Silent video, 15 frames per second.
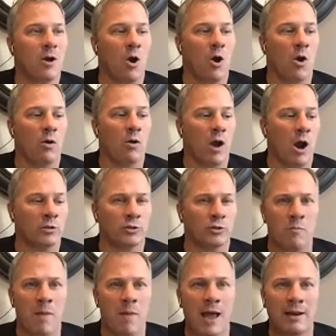are
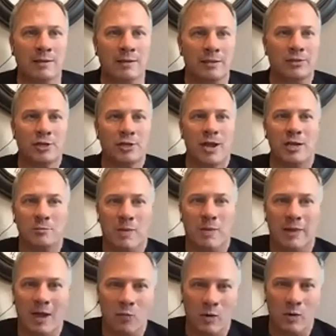dramatically changed by
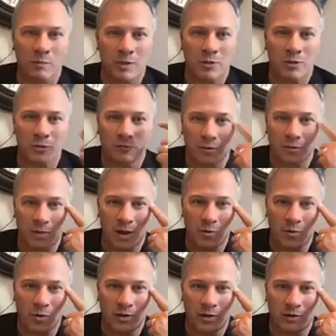that one picture from
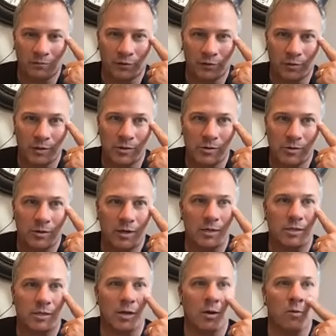that one influencer.
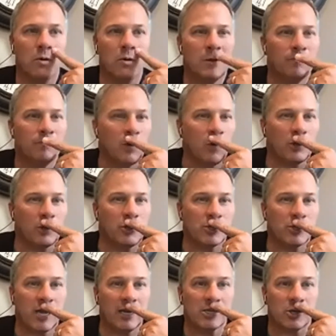And so what you
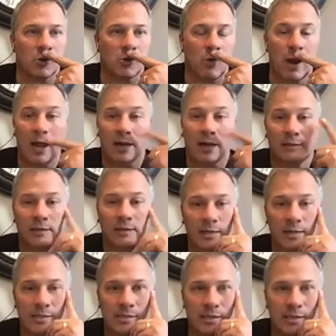said is correct.
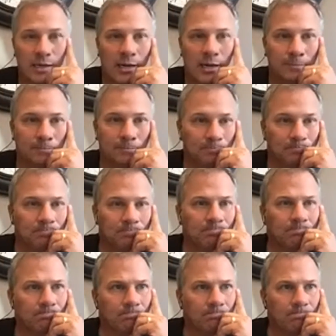It
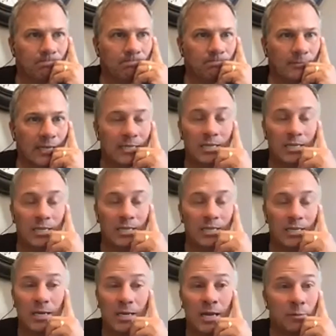
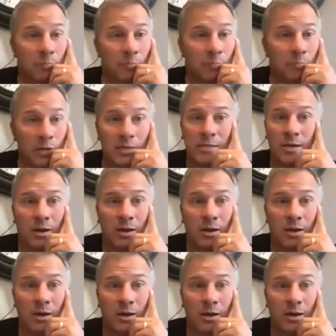depends on
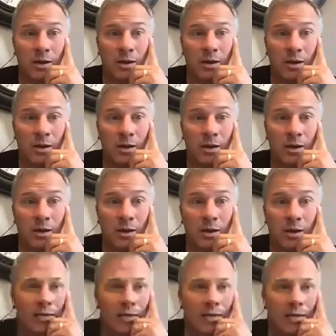the audience.
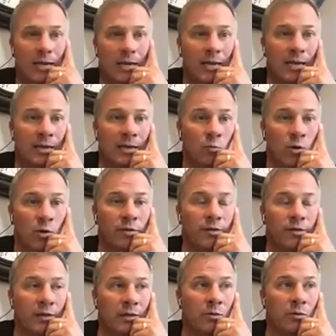And one
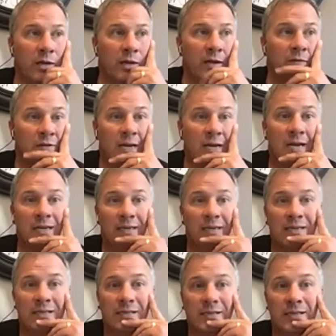thing that we have done
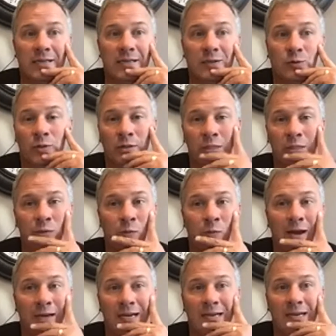is really
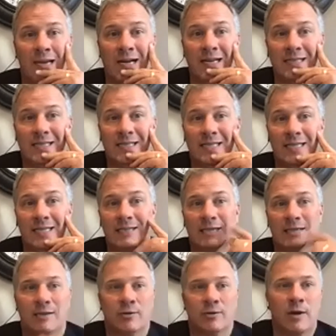recognize that
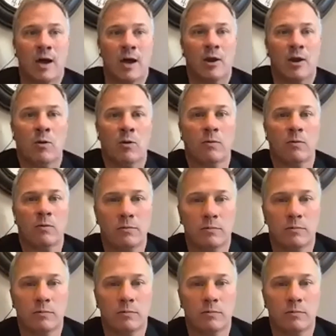they're not all